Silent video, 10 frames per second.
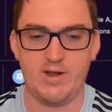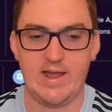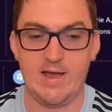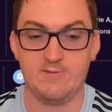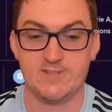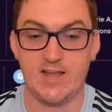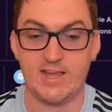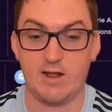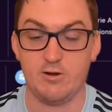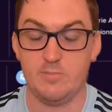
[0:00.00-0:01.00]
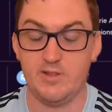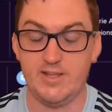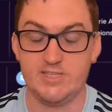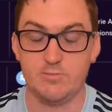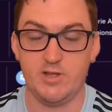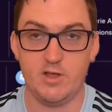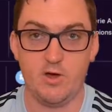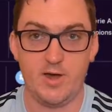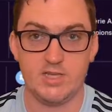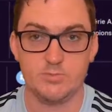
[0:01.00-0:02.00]
1.5-star current ability, so one of
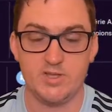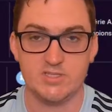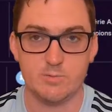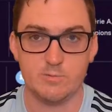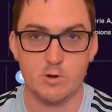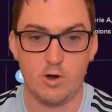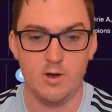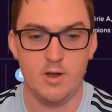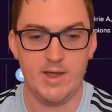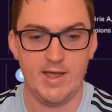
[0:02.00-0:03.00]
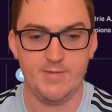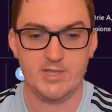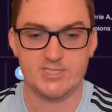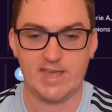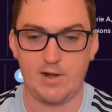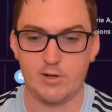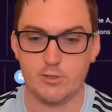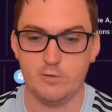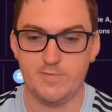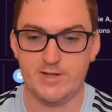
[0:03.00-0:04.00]
the highest ones that we've got in this
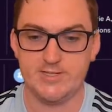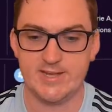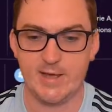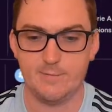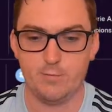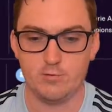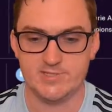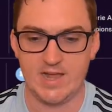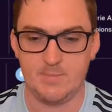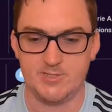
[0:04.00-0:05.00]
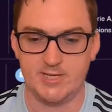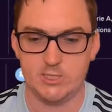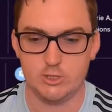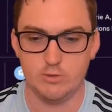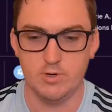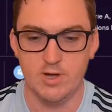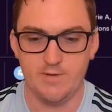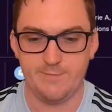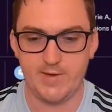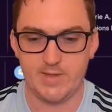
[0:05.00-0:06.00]
current youth intake. 4-star potential,
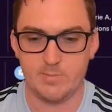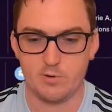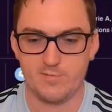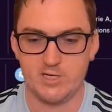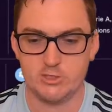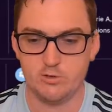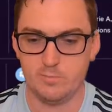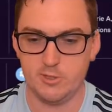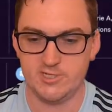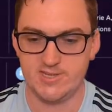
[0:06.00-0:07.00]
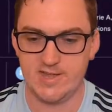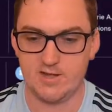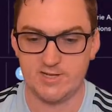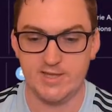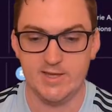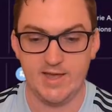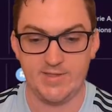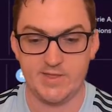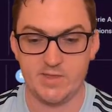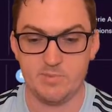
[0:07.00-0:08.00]
fairly professional personality.
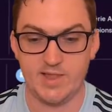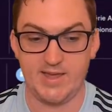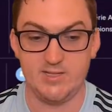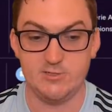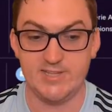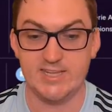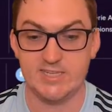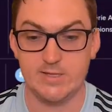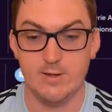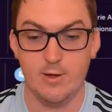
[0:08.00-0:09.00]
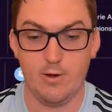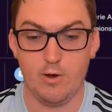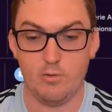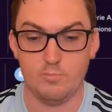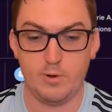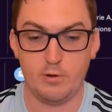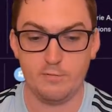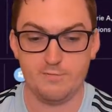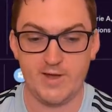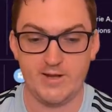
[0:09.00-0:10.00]
Another player who's decent on
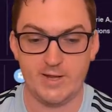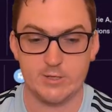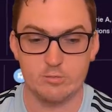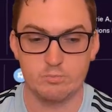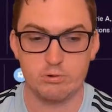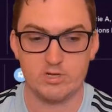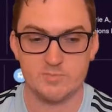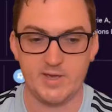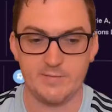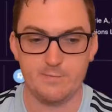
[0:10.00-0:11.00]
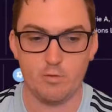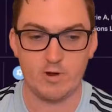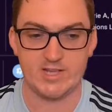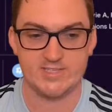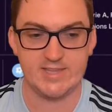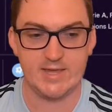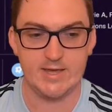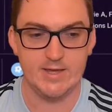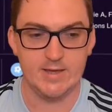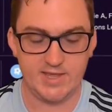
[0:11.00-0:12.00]
both feet, a good prospect for us
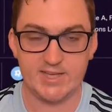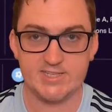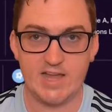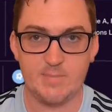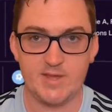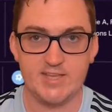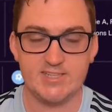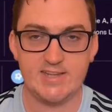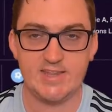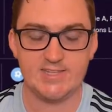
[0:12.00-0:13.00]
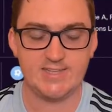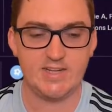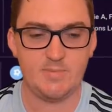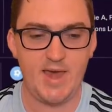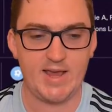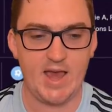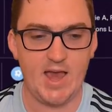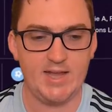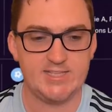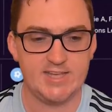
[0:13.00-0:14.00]
there. Next up is another centre-back,
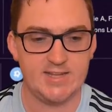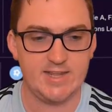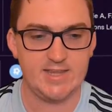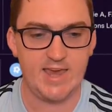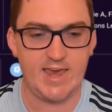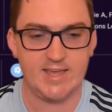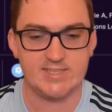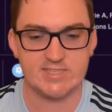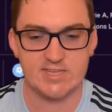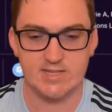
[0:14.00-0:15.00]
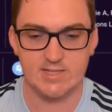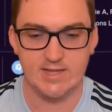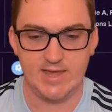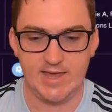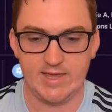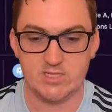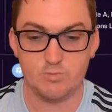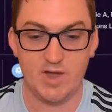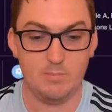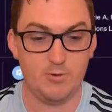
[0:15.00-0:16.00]
Aitan Yeheskel. He
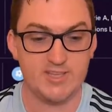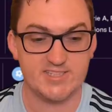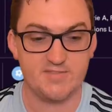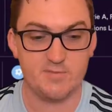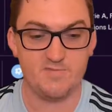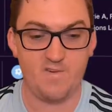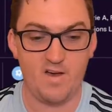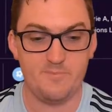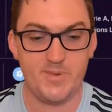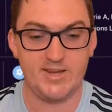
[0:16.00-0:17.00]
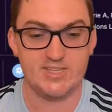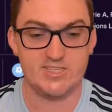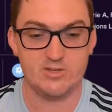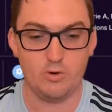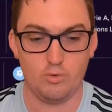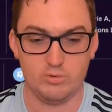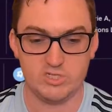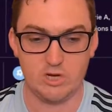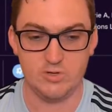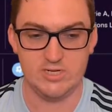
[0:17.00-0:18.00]
is 1.75 metres tall,
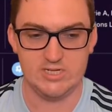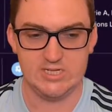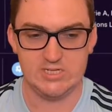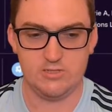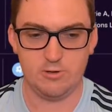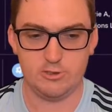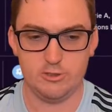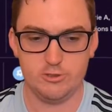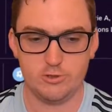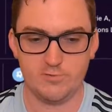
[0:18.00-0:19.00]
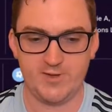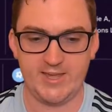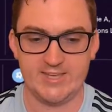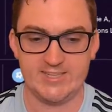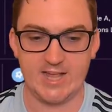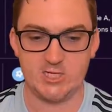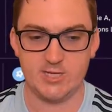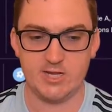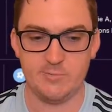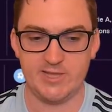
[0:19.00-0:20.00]
so not too sure if he is
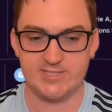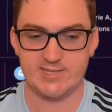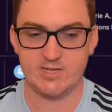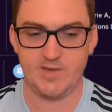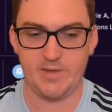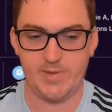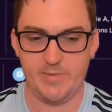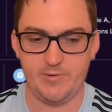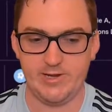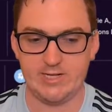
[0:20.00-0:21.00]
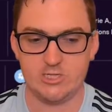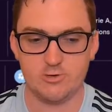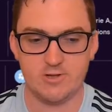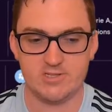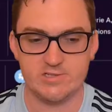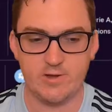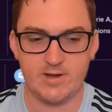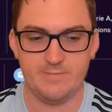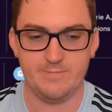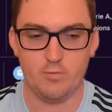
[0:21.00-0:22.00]
actually going to be a centre-back. Maybe we need to try and
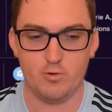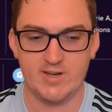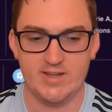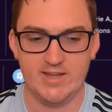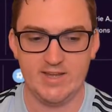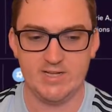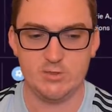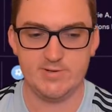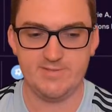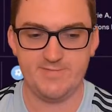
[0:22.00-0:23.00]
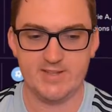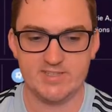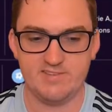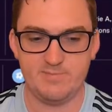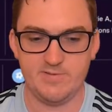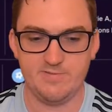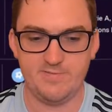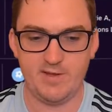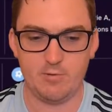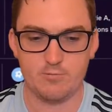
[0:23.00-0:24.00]
slide him forward into a defensive
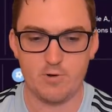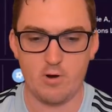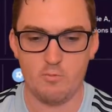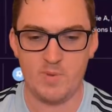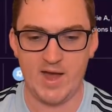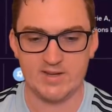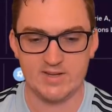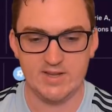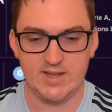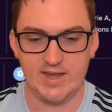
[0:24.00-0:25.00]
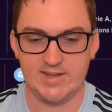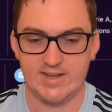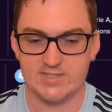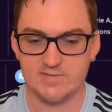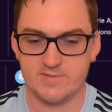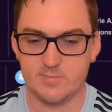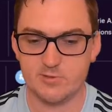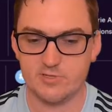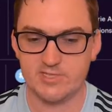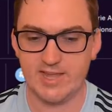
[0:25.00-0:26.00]
midfield role, but he does have
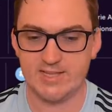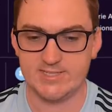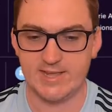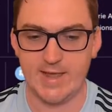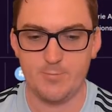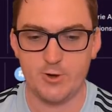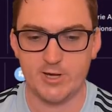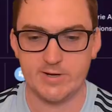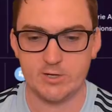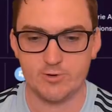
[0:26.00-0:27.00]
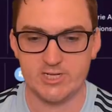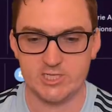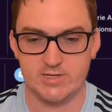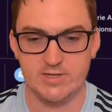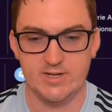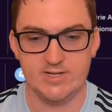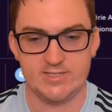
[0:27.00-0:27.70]
some good stats, teamwork and aggression.